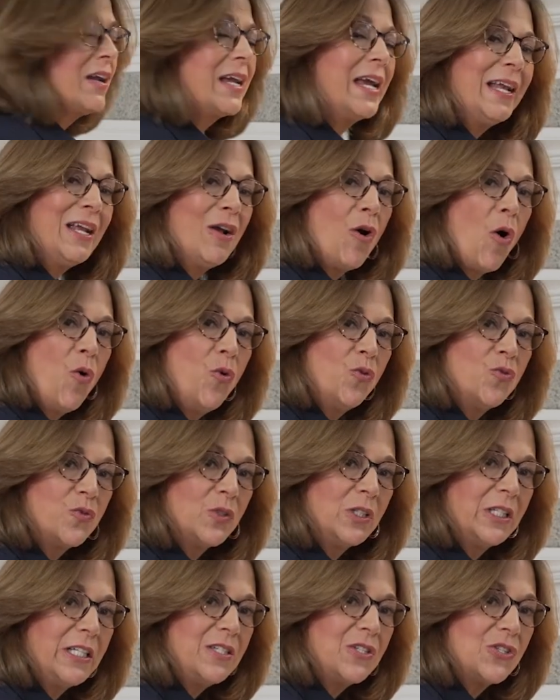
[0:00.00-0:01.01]
are getting
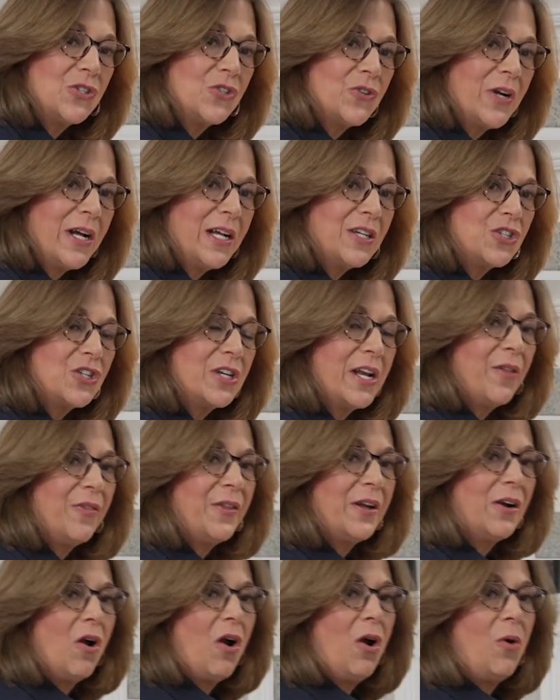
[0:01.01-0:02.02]
overly stretched. Now,
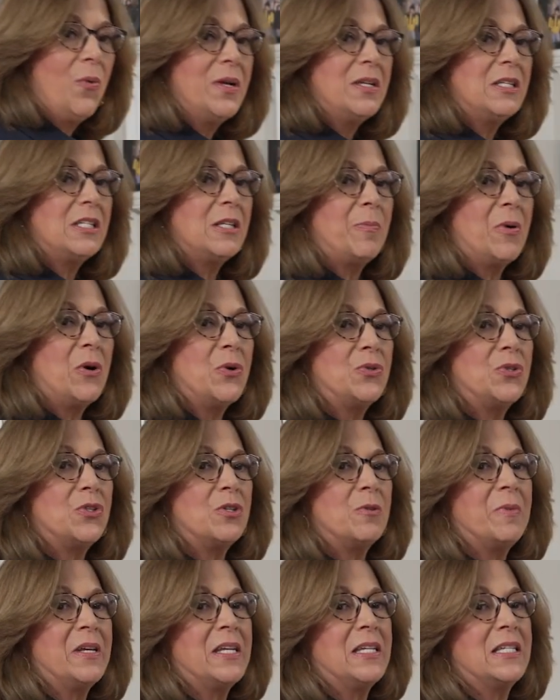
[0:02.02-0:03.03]
they're always
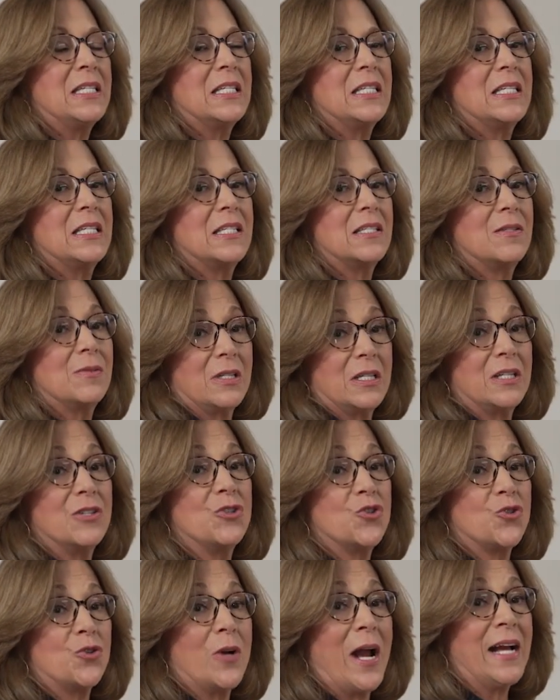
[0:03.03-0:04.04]
supposed to be
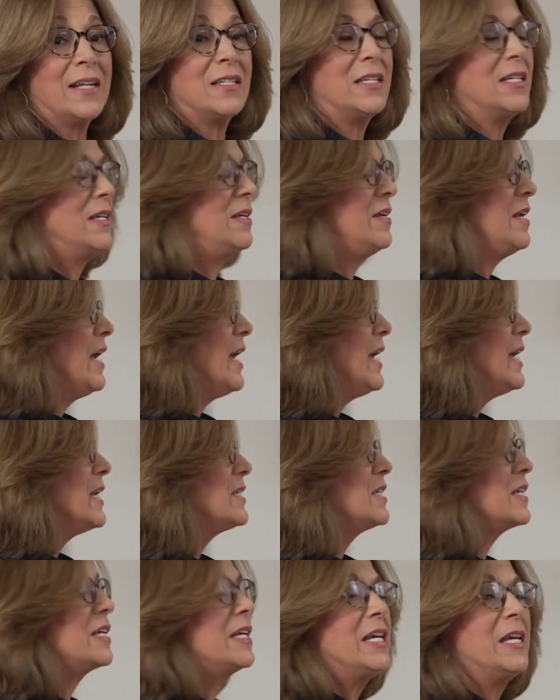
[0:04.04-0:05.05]
contracted
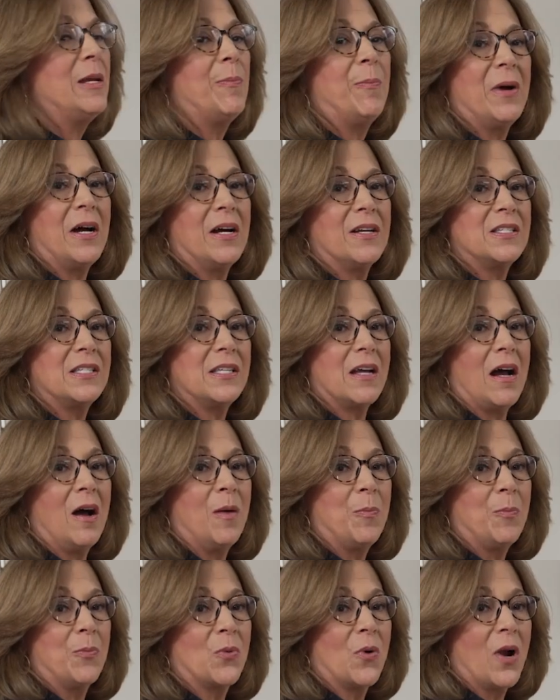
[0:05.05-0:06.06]
to keep us
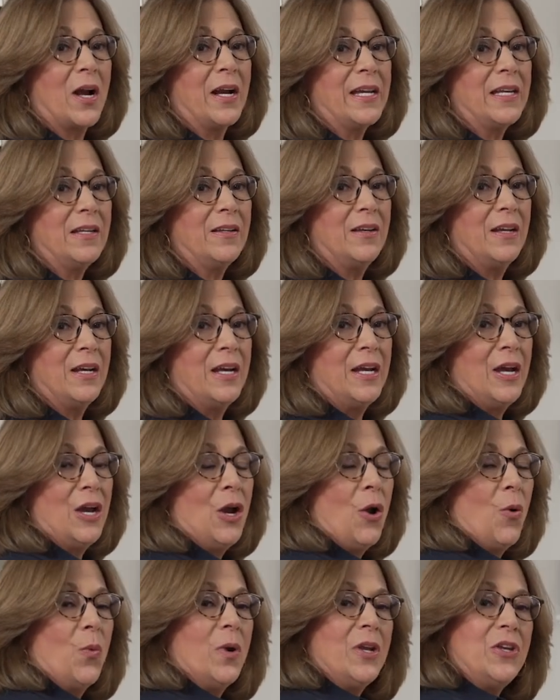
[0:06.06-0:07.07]
upright.
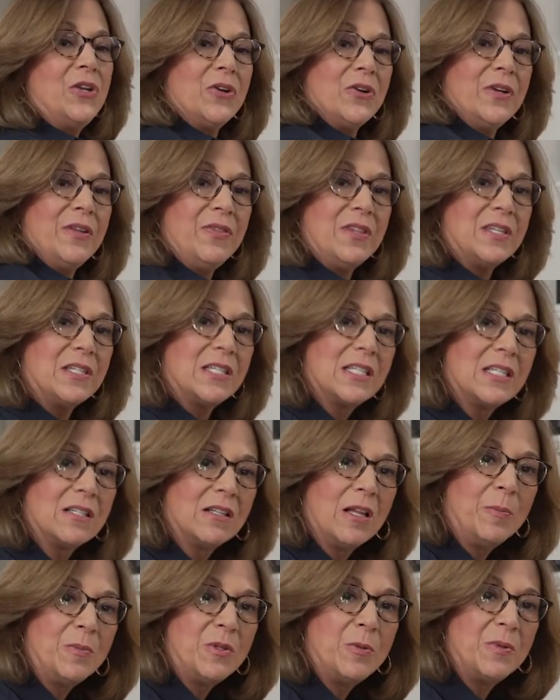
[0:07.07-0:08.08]
When you're in this
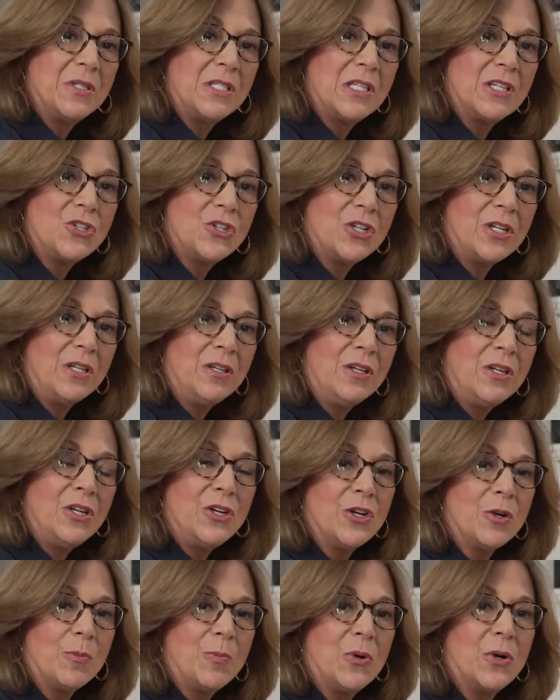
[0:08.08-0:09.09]
slumped
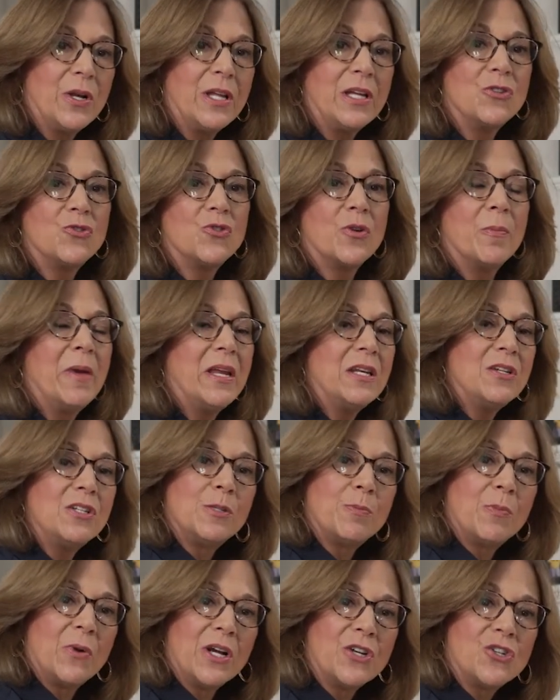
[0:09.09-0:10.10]
position, you're putting
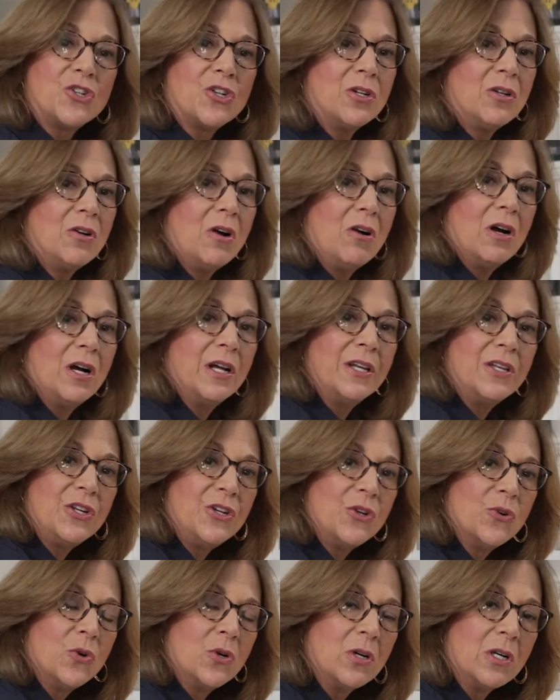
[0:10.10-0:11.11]
tremendous pressure
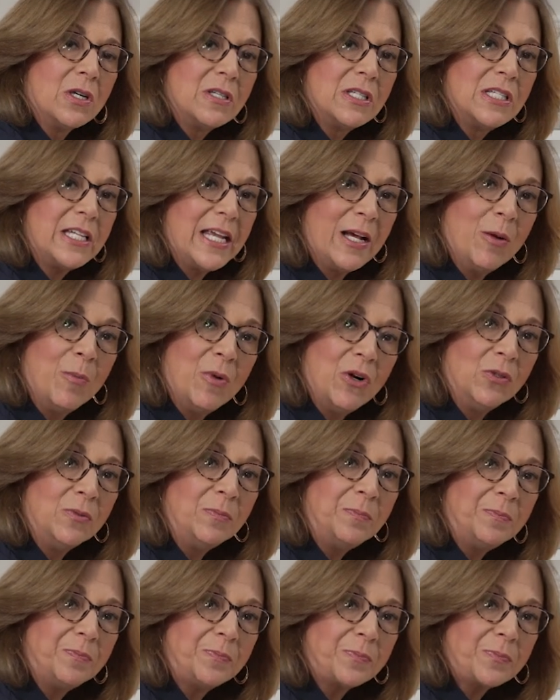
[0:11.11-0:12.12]
on your
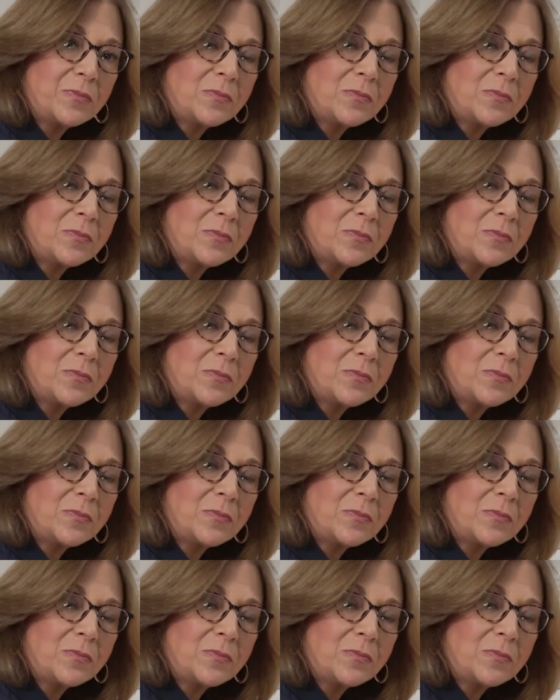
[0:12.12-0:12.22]
tailbone